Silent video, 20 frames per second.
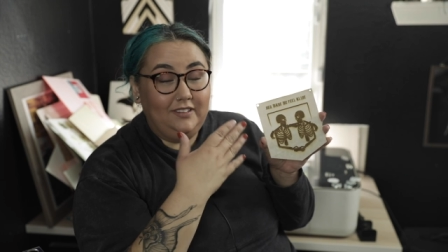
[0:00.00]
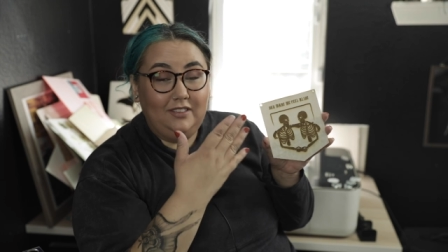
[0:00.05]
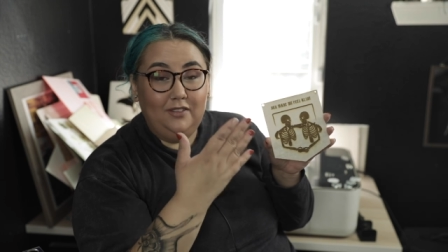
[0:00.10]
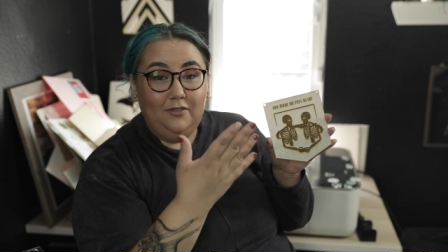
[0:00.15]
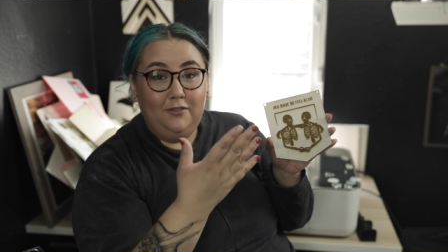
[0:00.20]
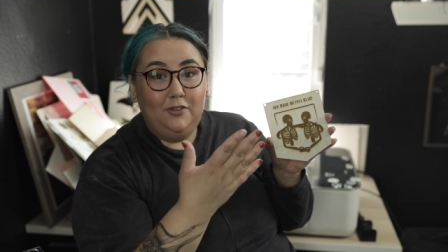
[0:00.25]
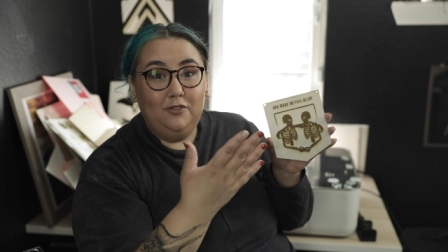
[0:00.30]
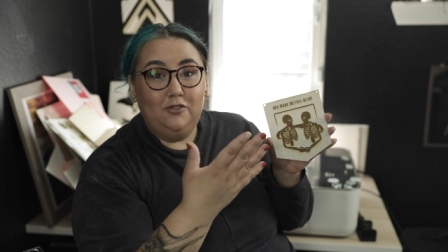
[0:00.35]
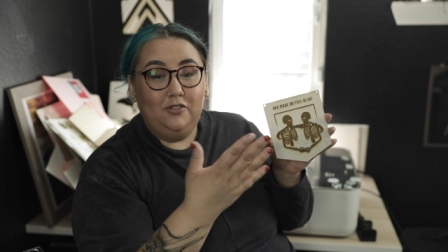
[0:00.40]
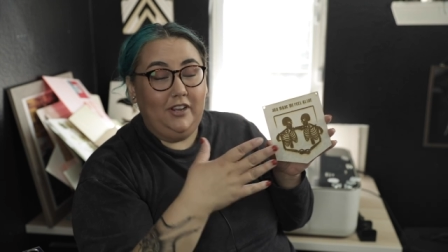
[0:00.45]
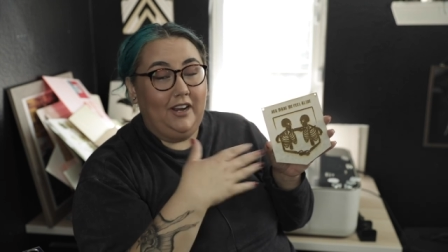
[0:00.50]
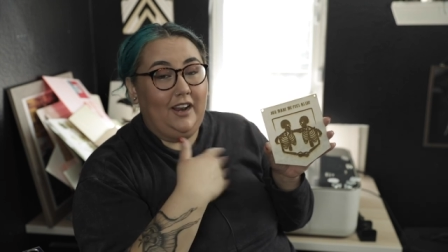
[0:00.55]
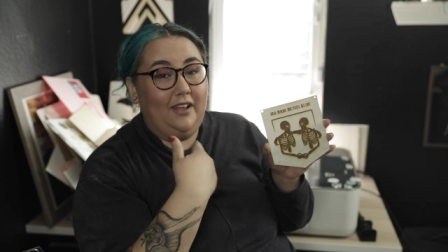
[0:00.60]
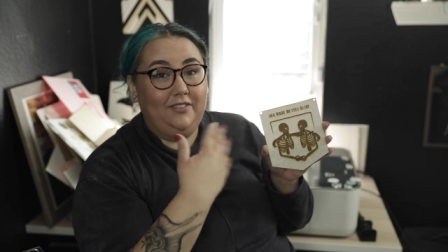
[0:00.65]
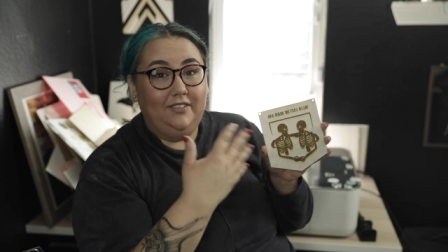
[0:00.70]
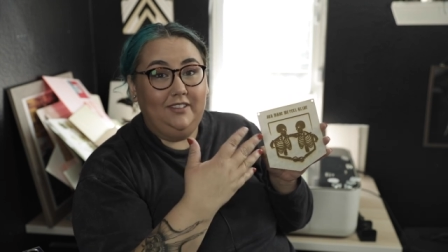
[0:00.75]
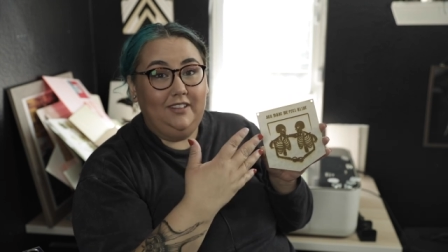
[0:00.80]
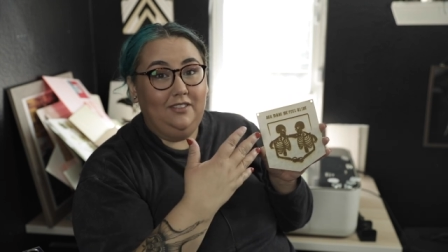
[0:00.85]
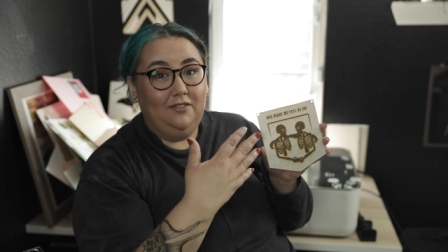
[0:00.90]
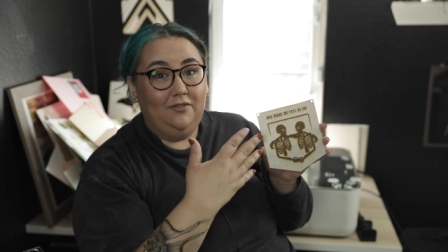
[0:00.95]
is in the future yet. I
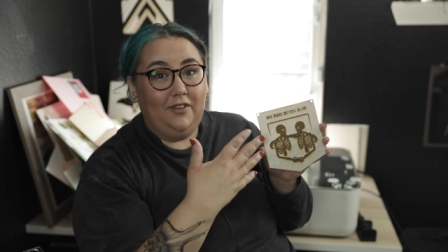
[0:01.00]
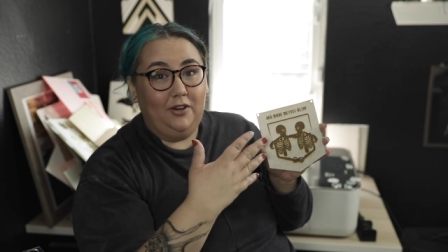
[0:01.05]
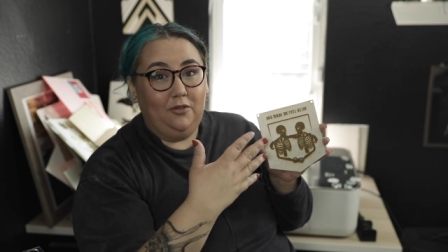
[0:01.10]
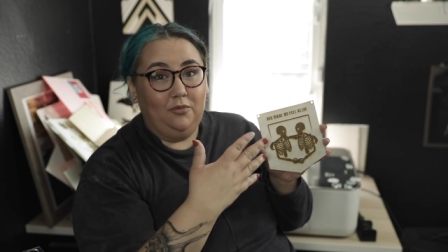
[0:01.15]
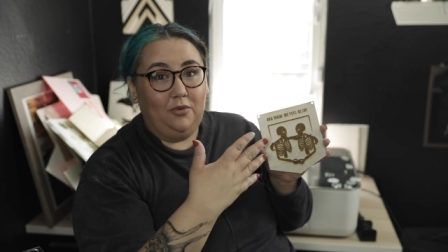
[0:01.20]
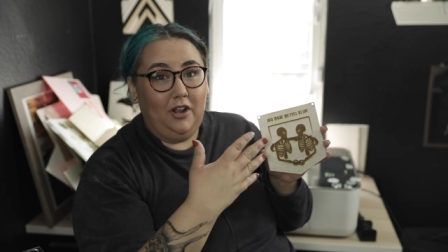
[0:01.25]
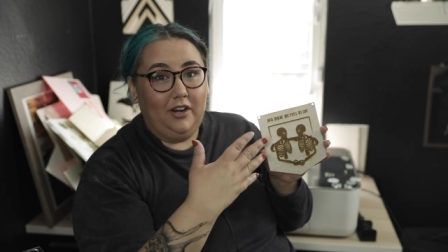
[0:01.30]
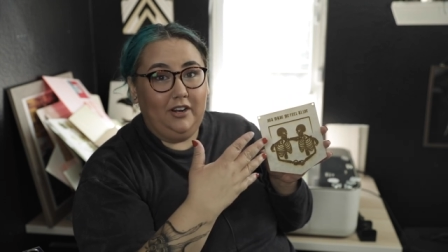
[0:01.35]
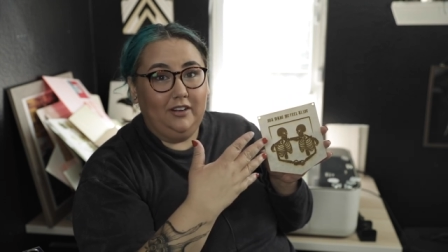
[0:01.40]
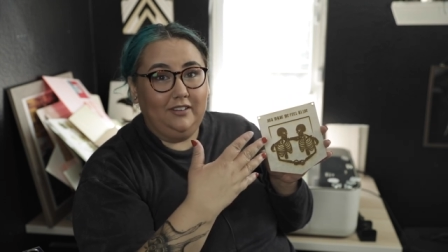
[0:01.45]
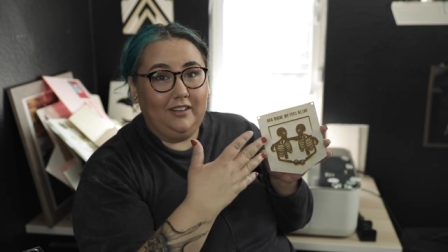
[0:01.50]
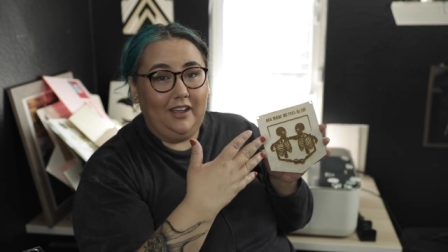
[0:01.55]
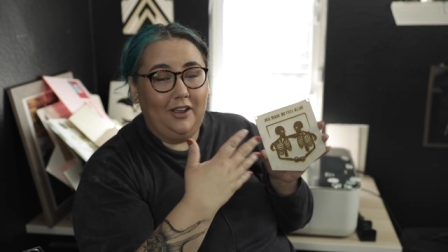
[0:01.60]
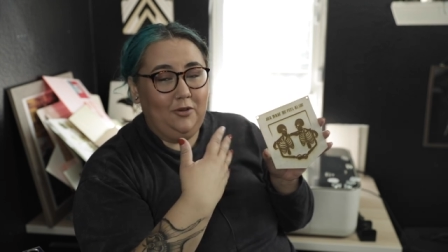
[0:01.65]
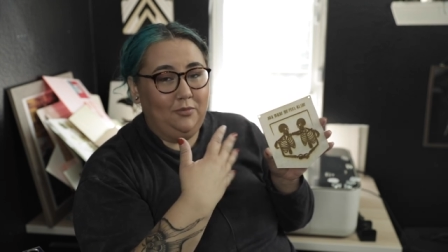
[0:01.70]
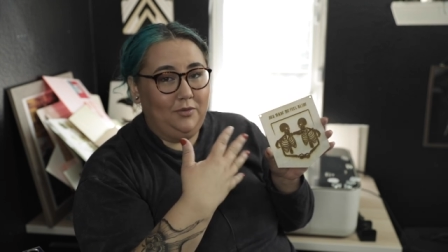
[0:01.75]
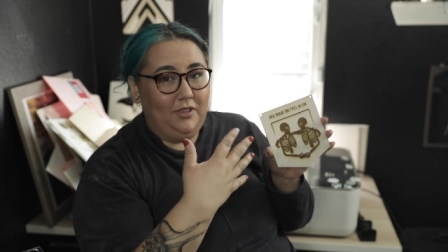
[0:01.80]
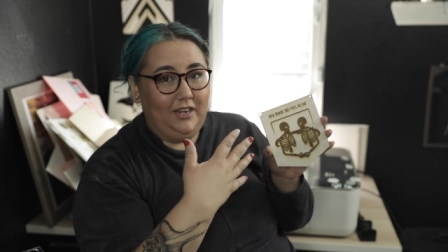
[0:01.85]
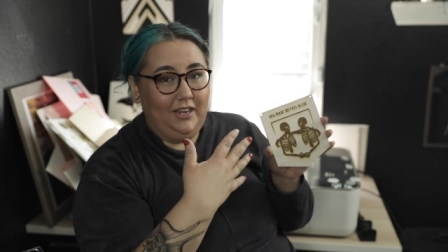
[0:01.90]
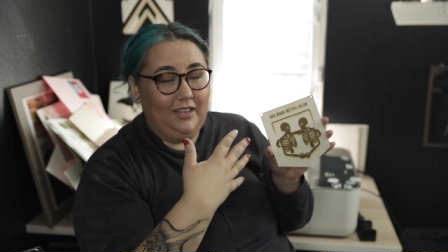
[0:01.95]
haven't seen the final product. I
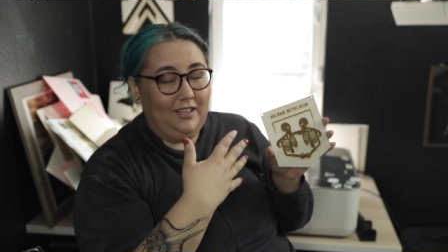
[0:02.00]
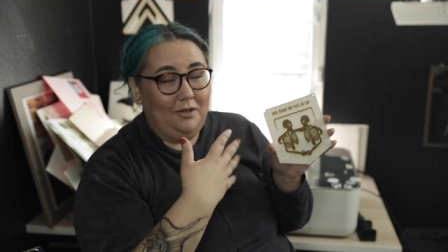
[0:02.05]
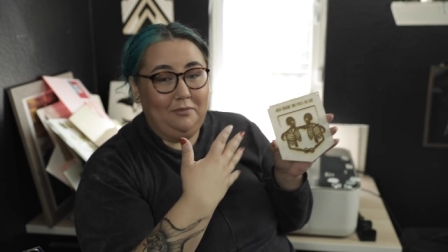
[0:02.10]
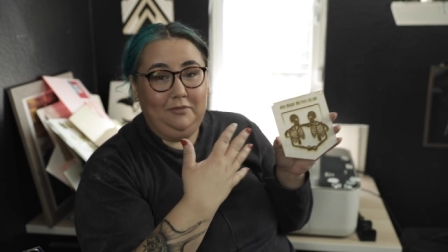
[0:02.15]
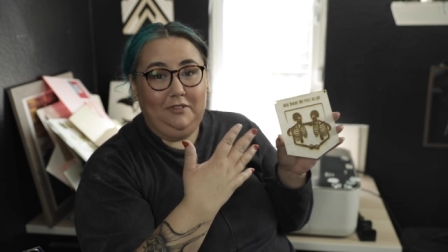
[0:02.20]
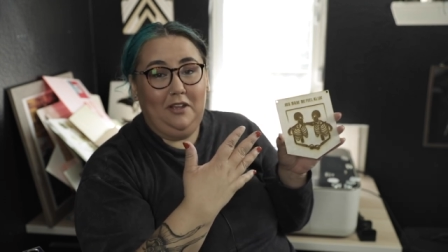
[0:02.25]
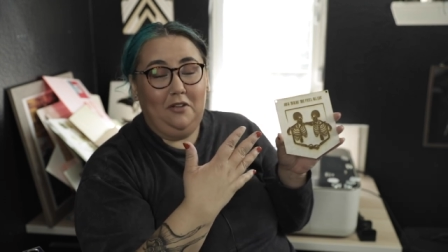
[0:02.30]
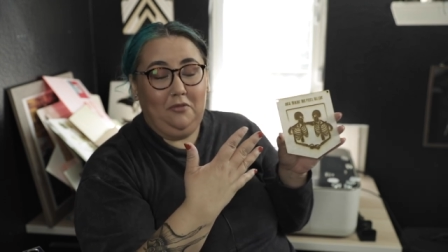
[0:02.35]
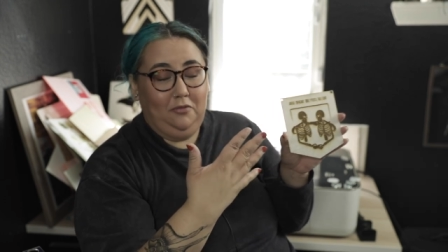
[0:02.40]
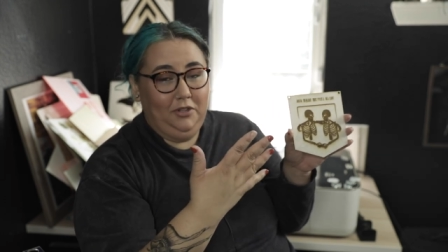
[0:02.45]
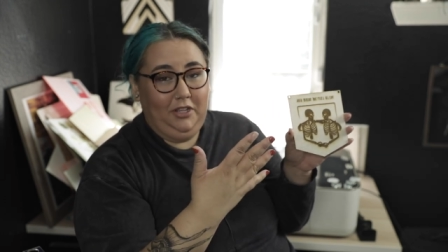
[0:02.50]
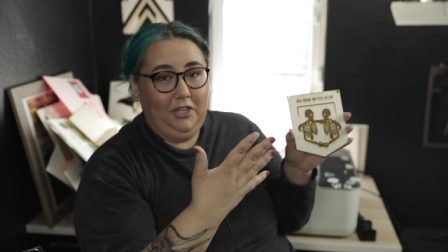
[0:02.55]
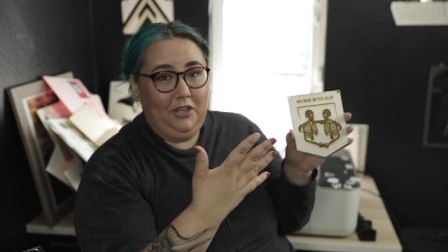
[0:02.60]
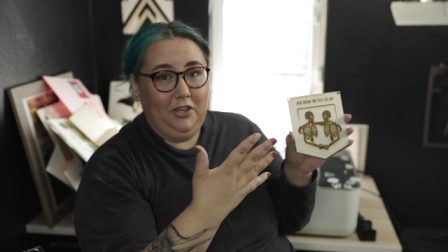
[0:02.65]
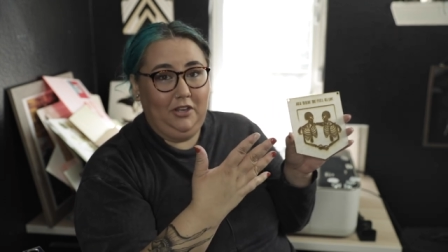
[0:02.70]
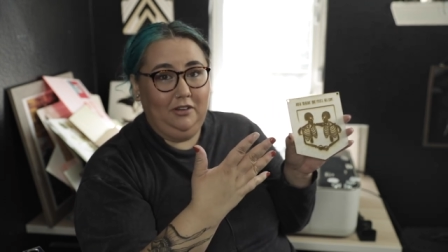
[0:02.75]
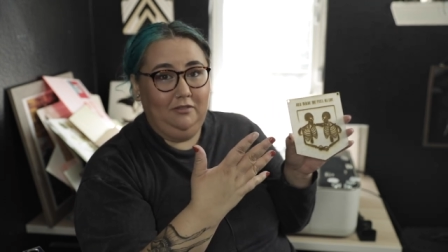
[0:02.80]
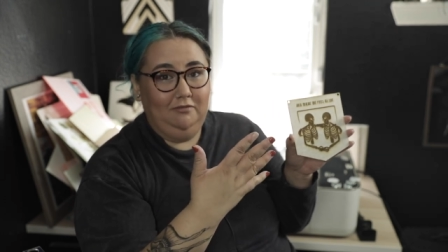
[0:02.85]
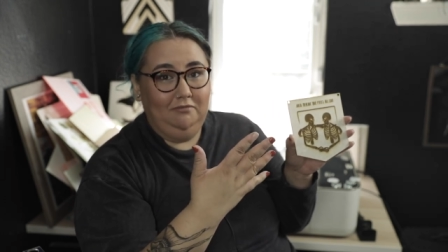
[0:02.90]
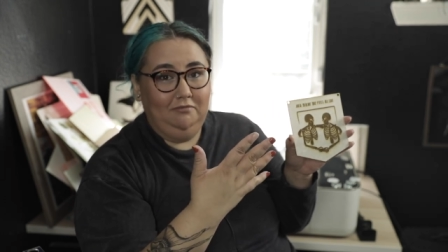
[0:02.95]
hope that it comes out really
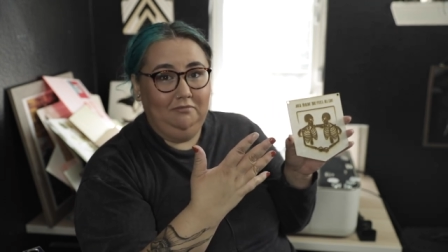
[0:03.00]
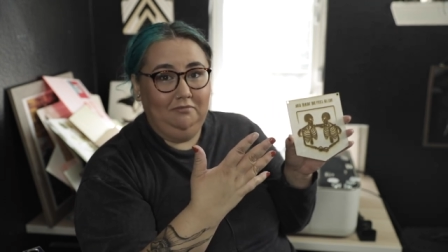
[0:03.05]
good.